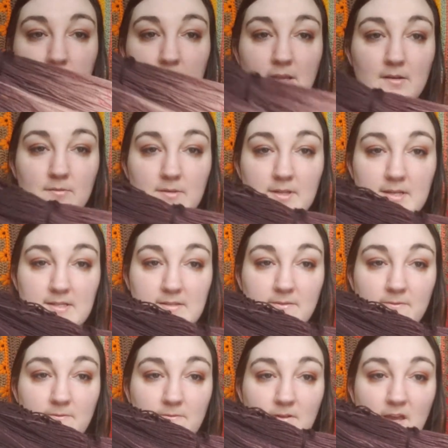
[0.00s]
not only does it
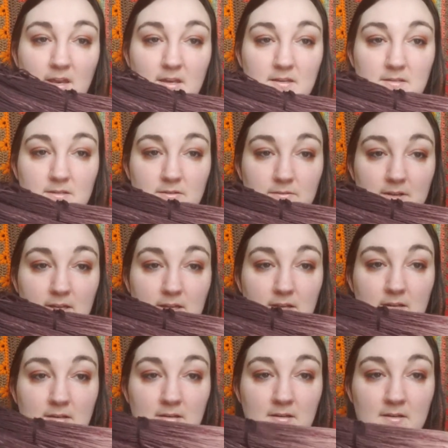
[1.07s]
fade into it,
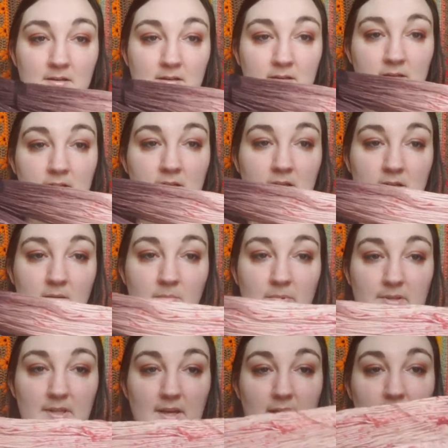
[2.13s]

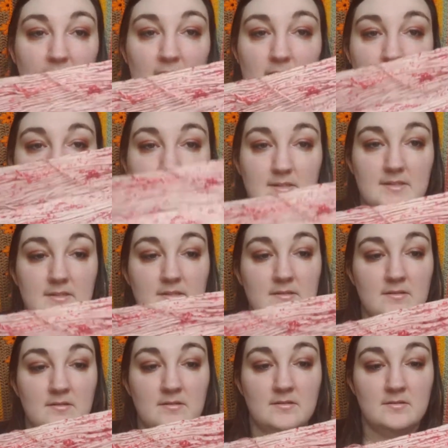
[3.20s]
but then I have this
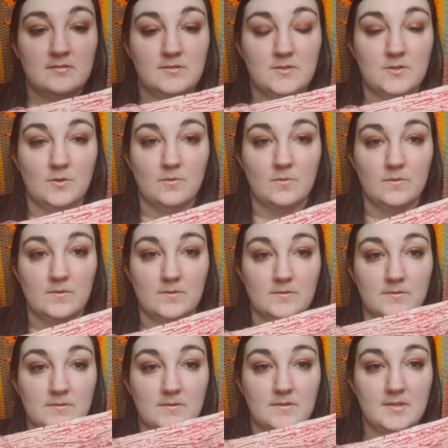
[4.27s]

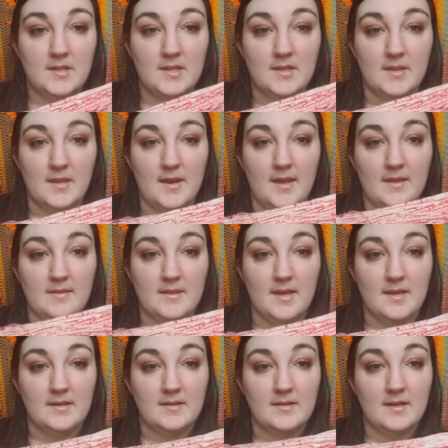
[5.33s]
tonal that I
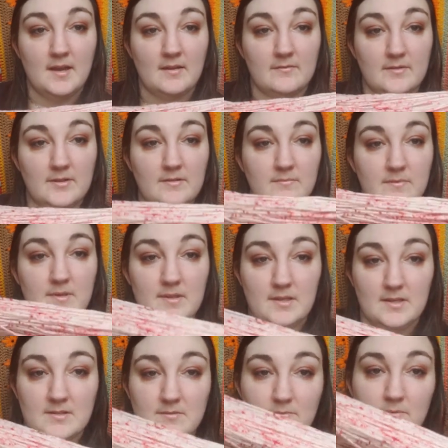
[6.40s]
then covered with
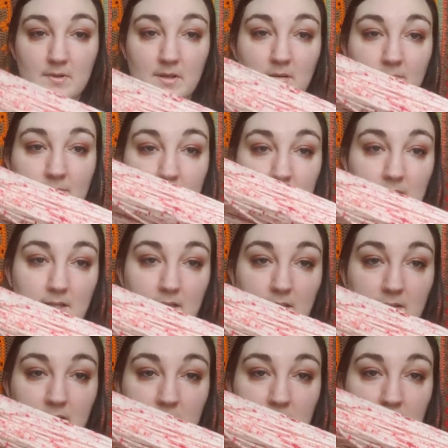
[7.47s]
these really
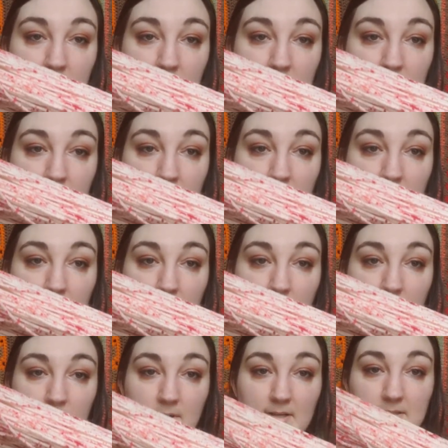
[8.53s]
pretty
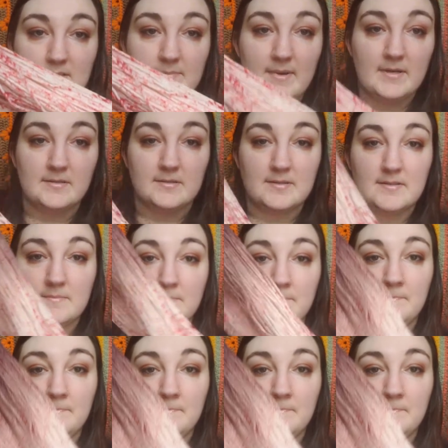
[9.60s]
red speckles.